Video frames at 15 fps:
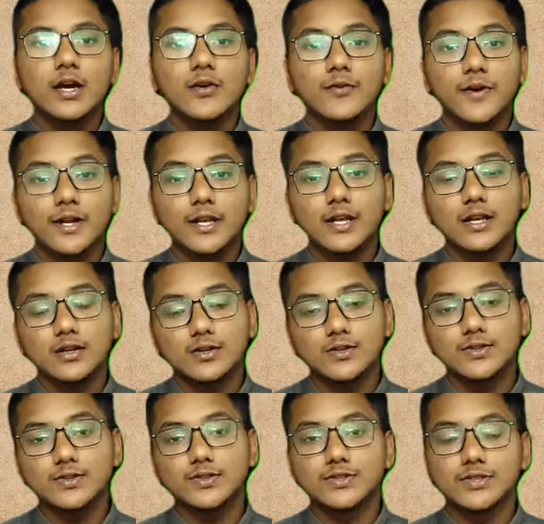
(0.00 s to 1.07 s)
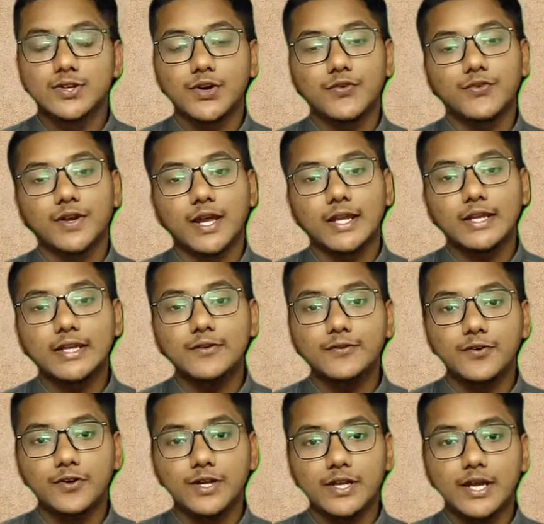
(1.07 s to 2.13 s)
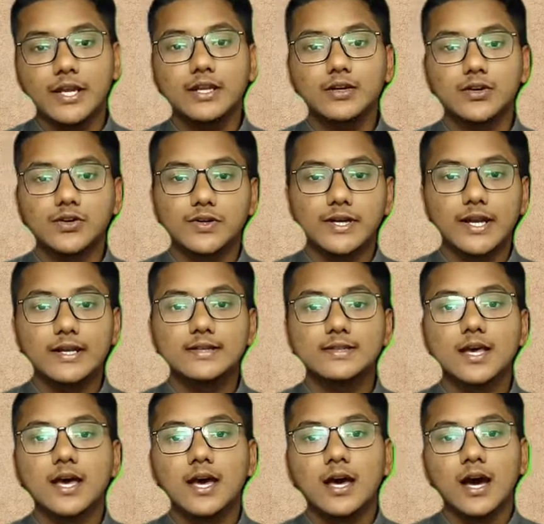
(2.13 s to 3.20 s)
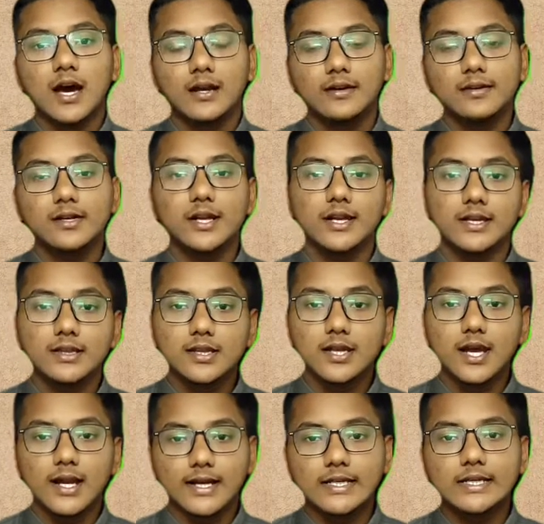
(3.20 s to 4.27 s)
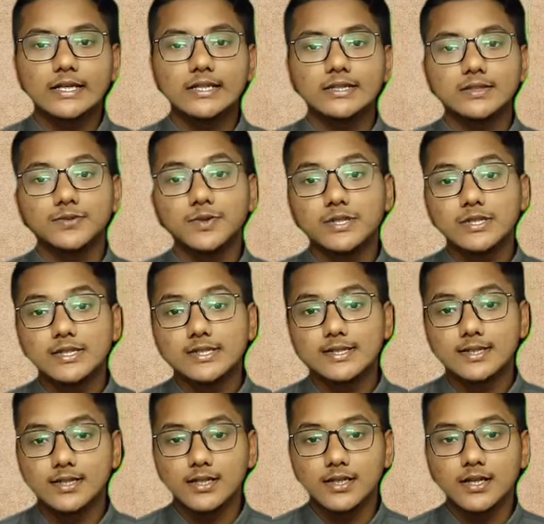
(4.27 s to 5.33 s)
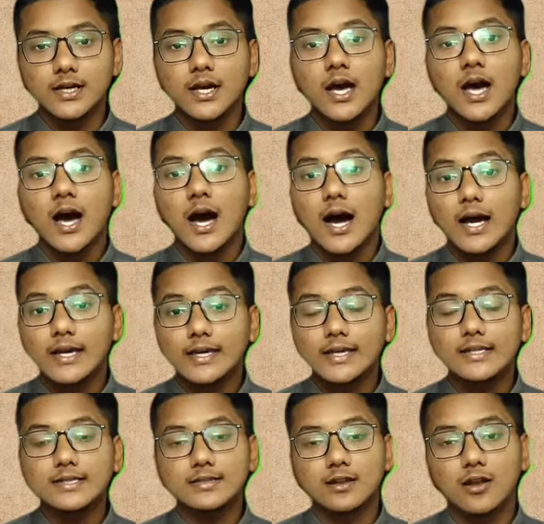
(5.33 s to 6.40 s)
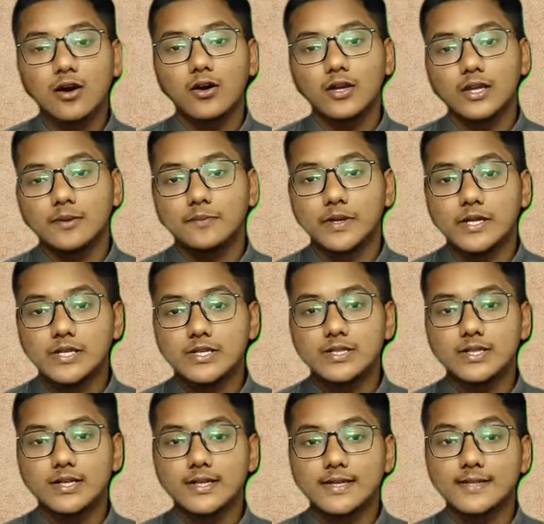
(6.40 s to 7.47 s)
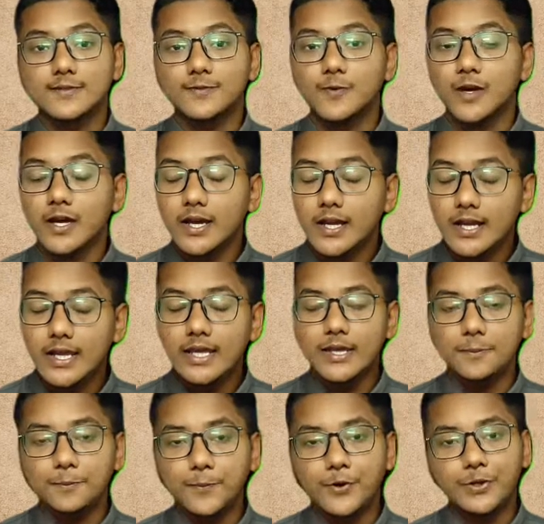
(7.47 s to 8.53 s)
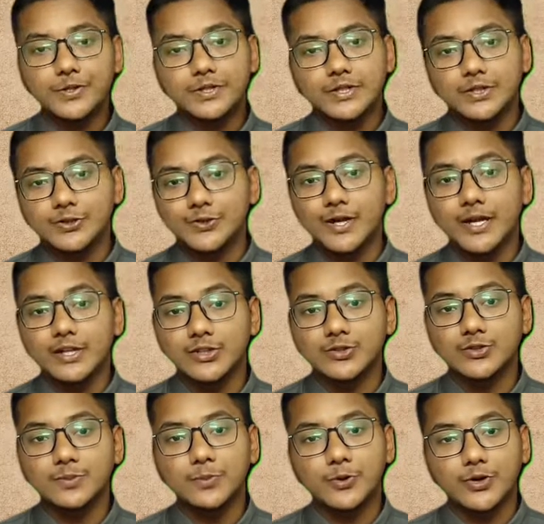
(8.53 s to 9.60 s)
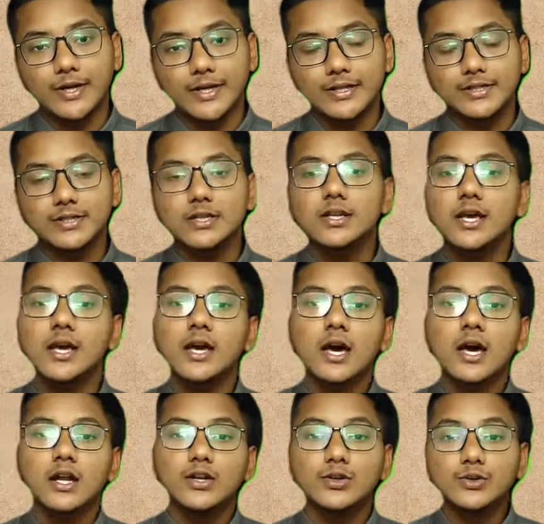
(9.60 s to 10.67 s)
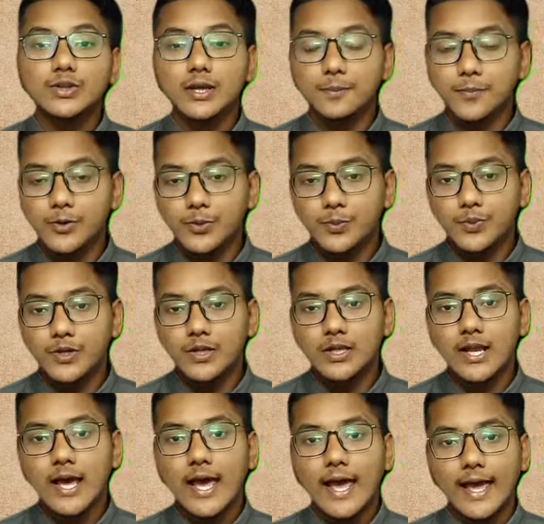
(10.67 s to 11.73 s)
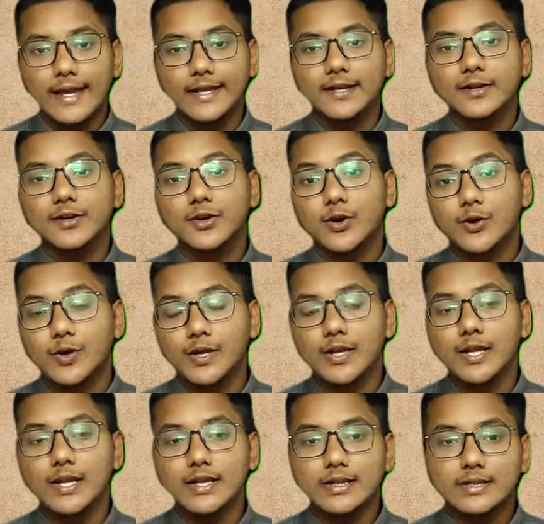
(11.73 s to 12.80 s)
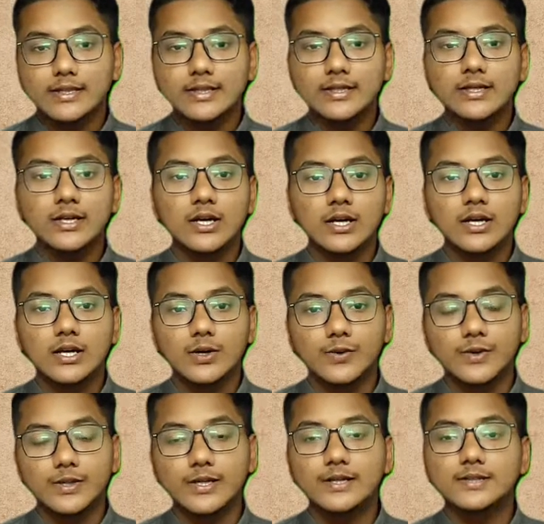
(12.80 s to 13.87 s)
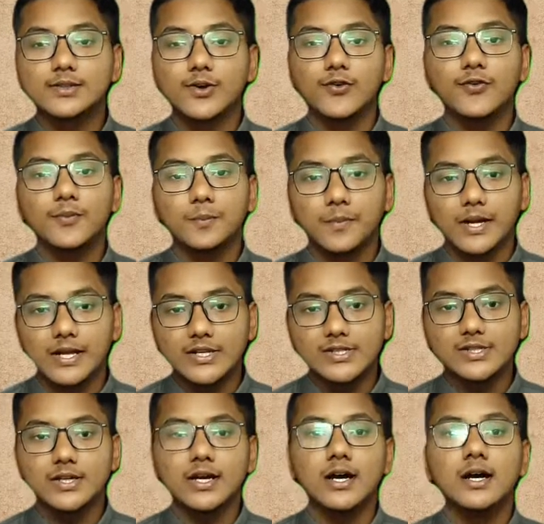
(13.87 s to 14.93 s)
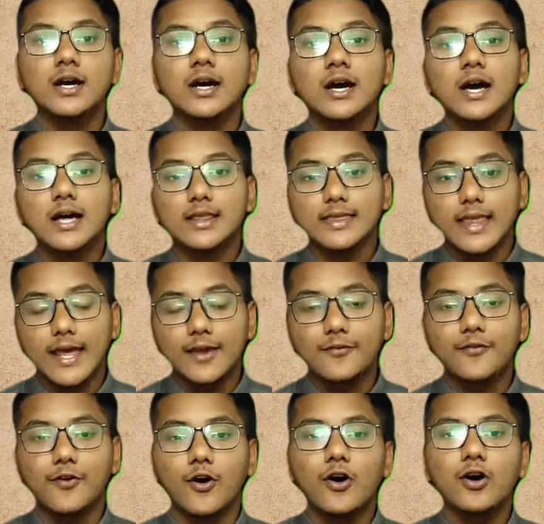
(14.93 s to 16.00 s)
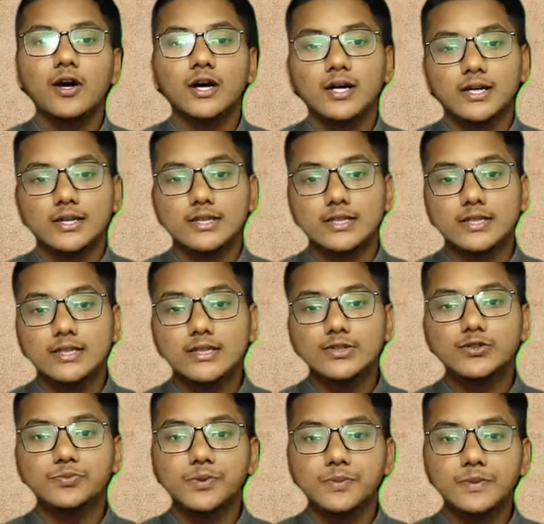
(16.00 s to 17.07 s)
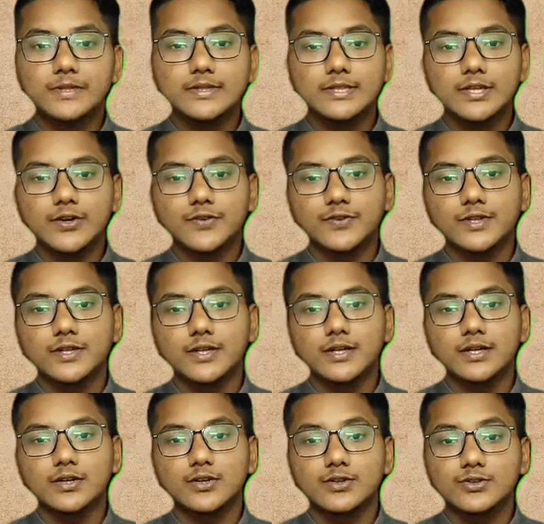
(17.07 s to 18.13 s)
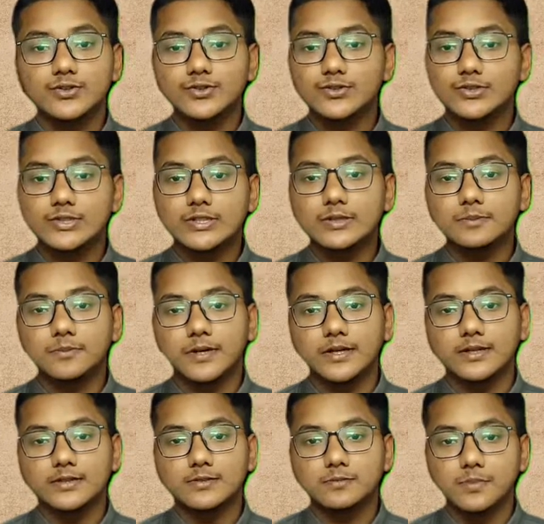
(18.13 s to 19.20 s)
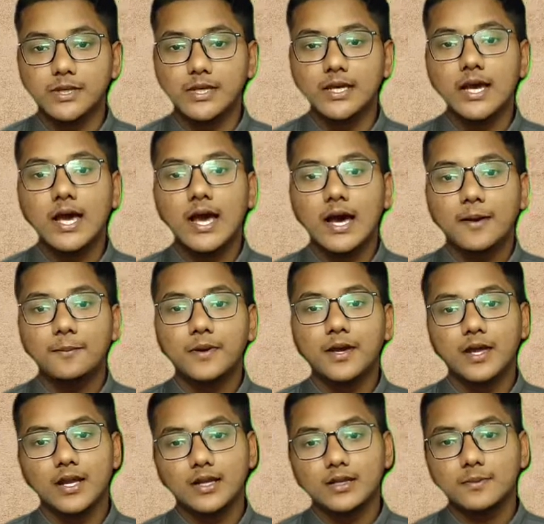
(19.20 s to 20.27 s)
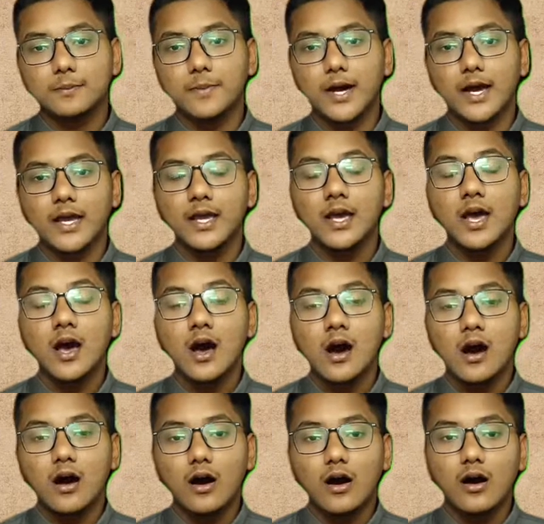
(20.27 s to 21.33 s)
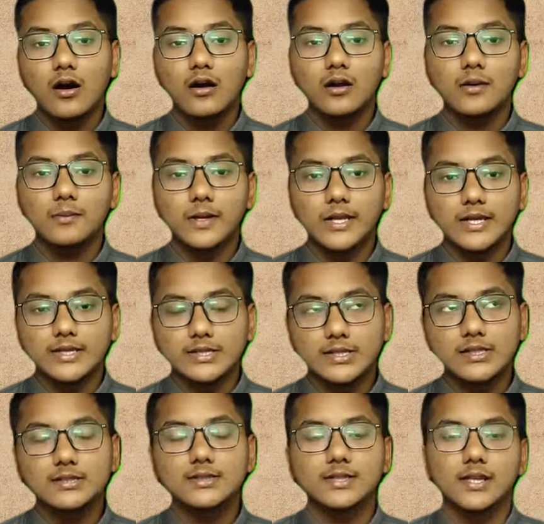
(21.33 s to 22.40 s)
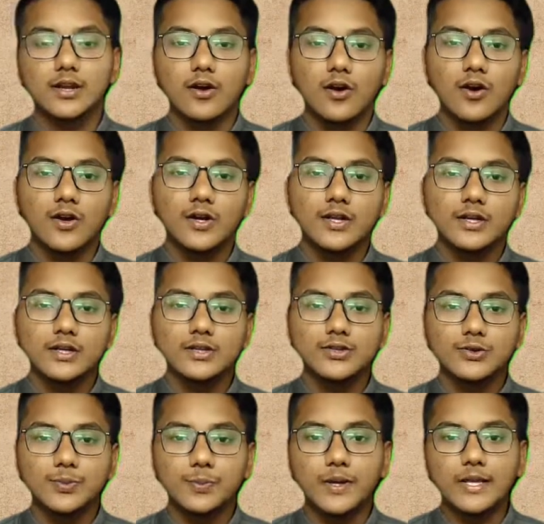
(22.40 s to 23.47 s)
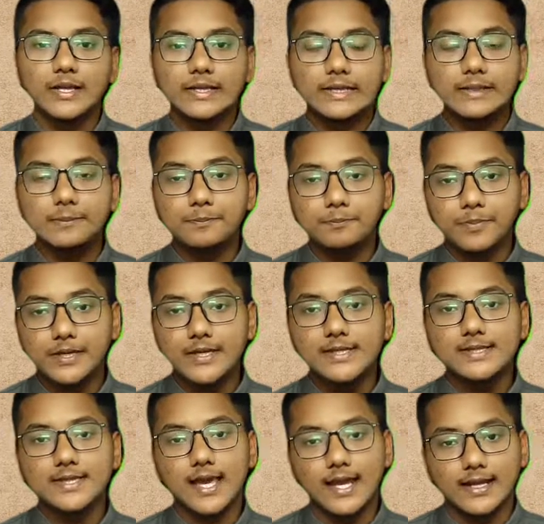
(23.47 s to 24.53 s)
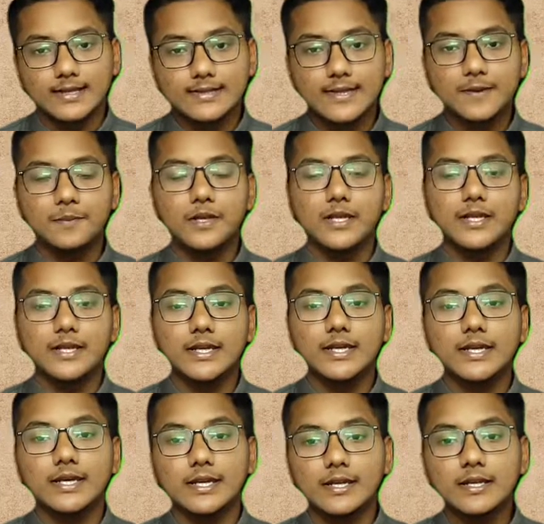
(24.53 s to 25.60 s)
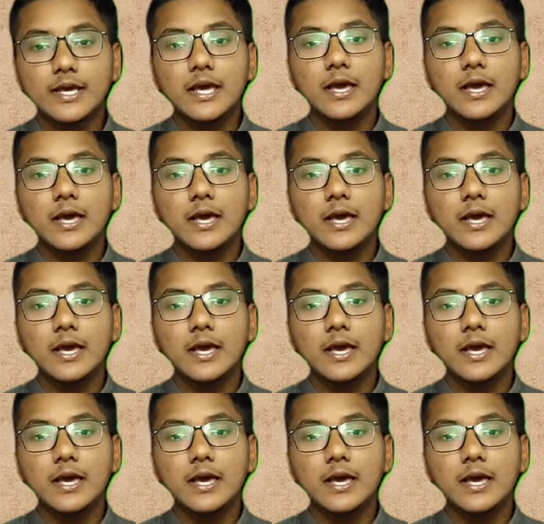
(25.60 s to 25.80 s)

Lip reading: Federal Constitution of 1948 contains 183 articles, which is the highest law in Malaysia, is very important to ensure protection to the people and coordinate the governance of Malaysia. Therefore, the supremacy of the Constitution must be upheld by all Malaysians in order to maintain peace and stability in